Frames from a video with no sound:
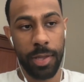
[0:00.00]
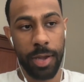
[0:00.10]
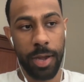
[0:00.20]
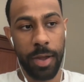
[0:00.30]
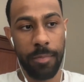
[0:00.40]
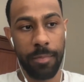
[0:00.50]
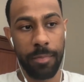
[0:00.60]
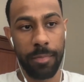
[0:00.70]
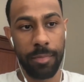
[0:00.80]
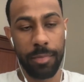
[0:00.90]
um,
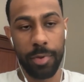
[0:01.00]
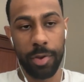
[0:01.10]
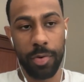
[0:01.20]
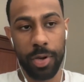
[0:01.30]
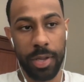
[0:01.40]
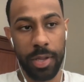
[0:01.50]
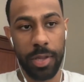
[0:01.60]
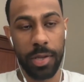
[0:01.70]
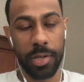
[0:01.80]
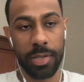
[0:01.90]

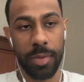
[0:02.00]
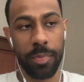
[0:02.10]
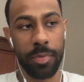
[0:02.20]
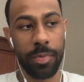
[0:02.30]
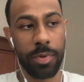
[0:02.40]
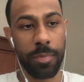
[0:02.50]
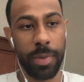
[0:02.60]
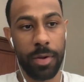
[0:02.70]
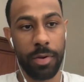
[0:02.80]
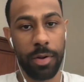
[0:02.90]
an acceptable
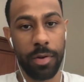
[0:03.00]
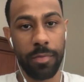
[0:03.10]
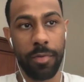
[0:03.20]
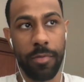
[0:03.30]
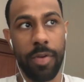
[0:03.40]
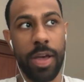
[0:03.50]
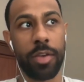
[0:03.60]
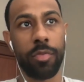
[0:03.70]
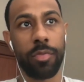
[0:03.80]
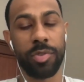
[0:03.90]
amount of
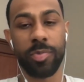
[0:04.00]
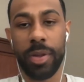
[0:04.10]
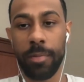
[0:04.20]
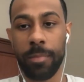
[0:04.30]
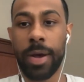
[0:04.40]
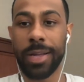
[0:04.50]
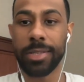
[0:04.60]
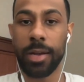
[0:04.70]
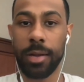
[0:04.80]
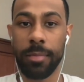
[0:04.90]
value from spending my
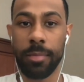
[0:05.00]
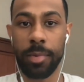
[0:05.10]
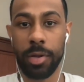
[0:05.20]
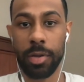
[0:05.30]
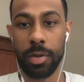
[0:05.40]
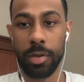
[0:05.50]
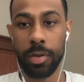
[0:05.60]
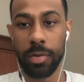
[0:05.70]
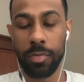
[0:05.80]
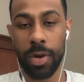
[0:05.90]
time,
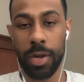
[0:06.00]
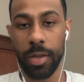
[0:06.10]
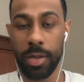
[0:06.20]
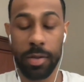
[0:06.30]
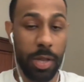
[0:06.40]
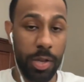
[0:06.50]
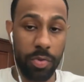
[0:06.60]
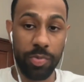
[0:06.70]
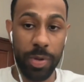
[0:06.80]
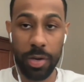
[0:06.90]
right? And
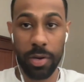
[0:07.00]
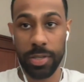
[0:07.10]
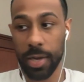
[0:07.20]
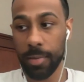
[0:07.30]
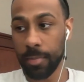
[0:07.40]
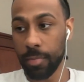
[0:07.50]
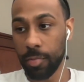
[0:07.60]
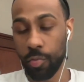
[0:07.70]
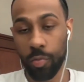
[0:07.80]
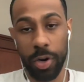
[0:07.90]
you spending your time
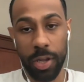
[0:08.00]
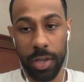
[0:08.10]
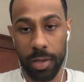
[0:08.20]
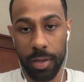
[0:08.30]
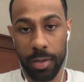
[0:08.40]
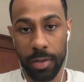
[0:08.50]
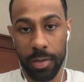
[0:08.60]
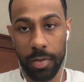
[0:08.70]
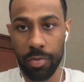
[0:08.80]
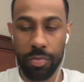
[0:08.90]
working
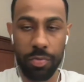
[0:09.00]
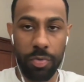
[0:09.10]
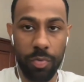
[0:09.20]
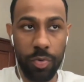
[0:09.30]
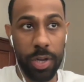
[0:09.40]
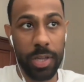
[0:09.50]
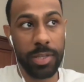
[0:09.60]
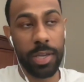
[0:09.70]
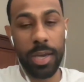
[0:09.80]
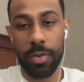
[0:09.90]
working
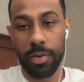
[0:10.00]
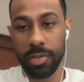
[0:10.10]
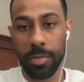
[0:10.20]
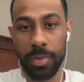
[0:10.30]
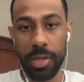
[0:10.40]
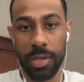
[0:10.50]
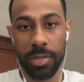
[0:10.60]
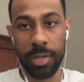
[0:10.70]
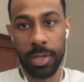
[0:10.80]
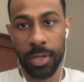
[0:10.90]
together on some of the